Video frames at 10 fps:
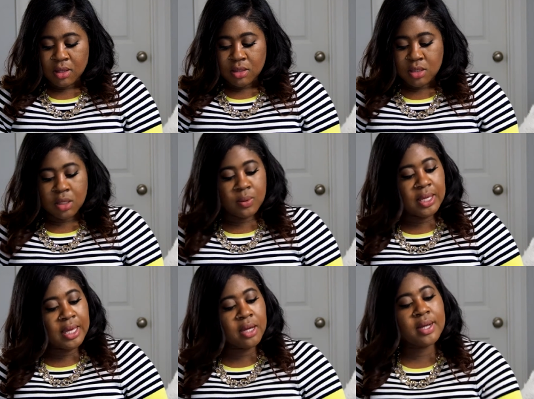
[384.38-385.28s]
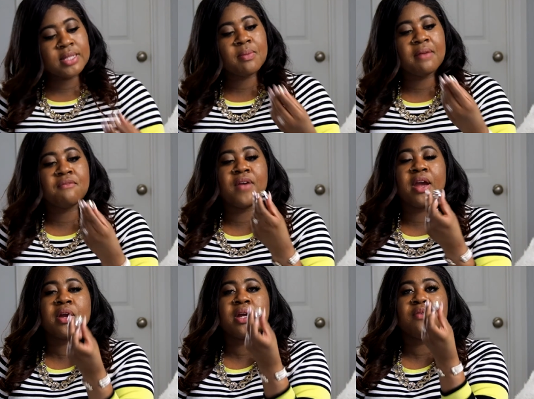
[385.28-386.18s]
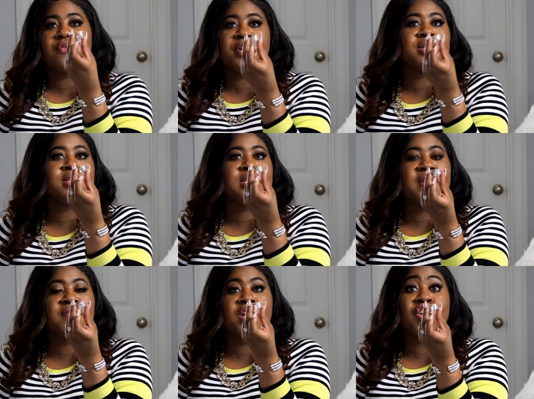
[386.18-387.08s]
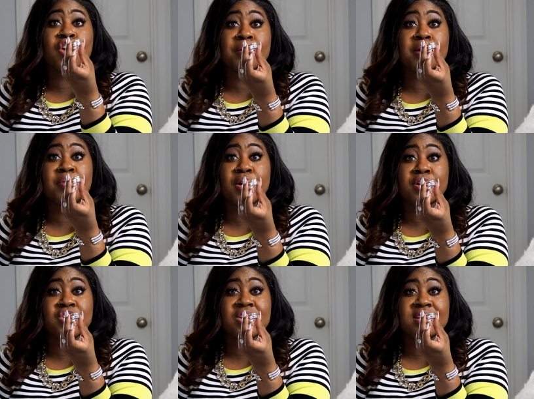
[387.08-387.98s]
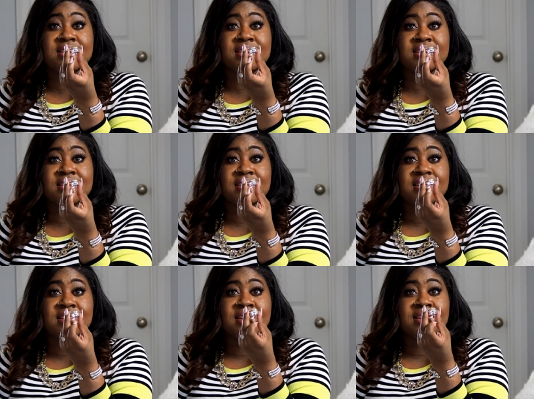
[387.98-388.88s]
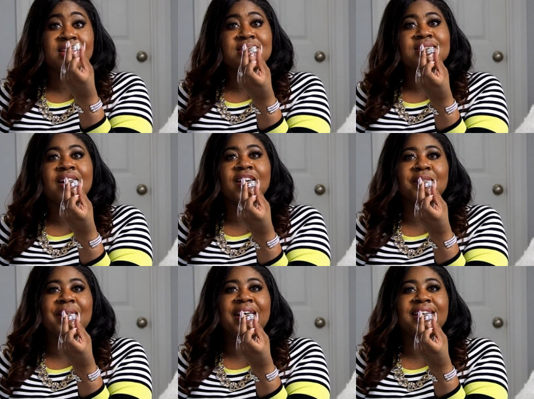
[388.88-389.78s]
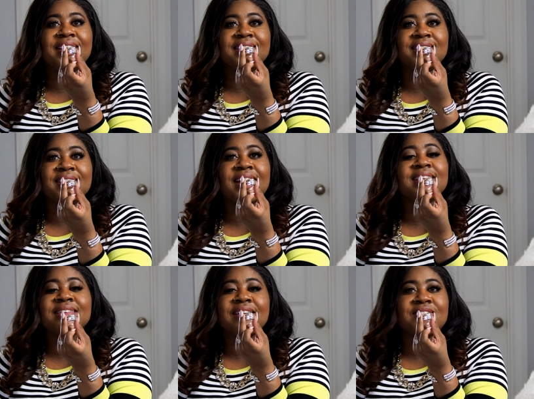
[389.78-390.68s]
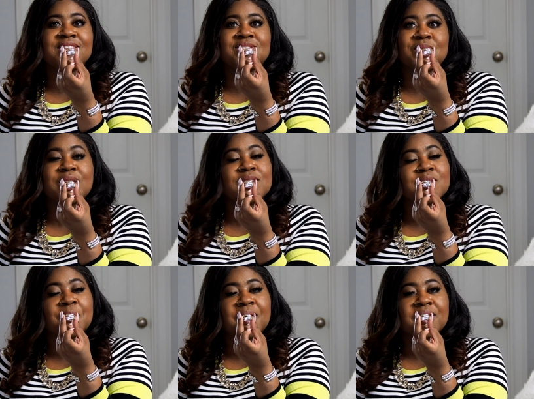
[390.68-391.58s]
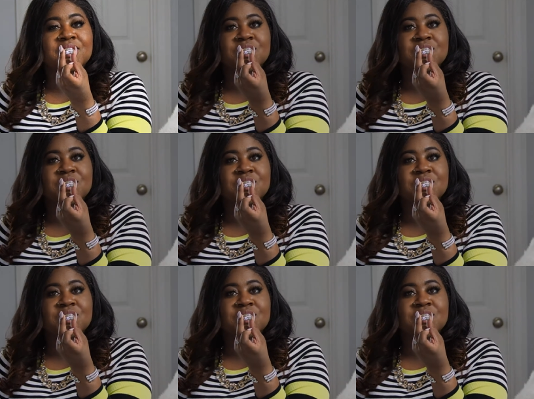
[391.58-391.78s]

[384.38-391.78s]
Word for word: so here is my very first David Yurman purchase let's talk about it I love this ring so much